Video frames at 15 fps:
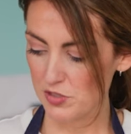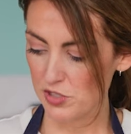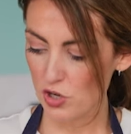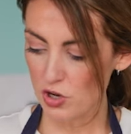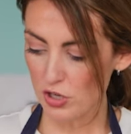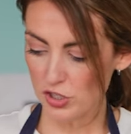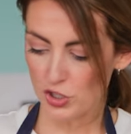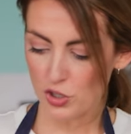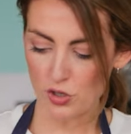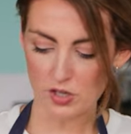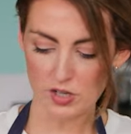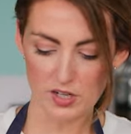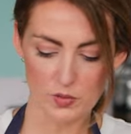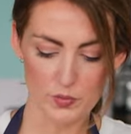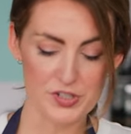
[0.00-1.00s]
dark
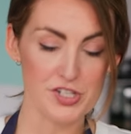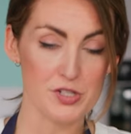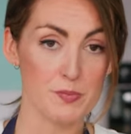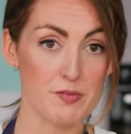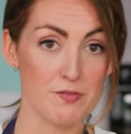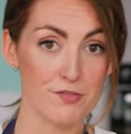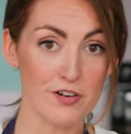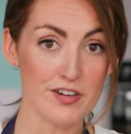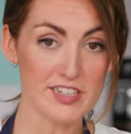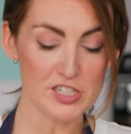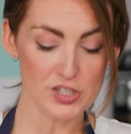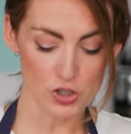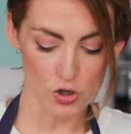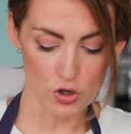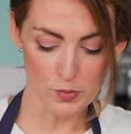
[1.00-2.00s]
chocolate which has been finely
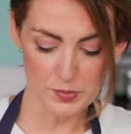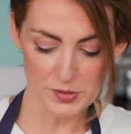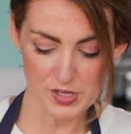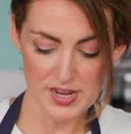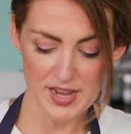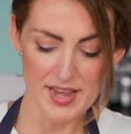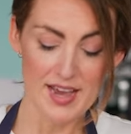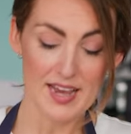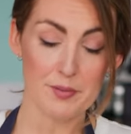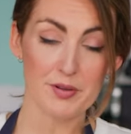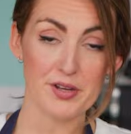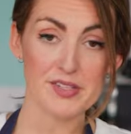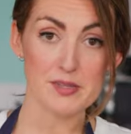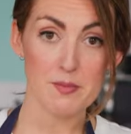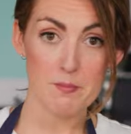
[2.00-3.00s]
chopped, and I'm going to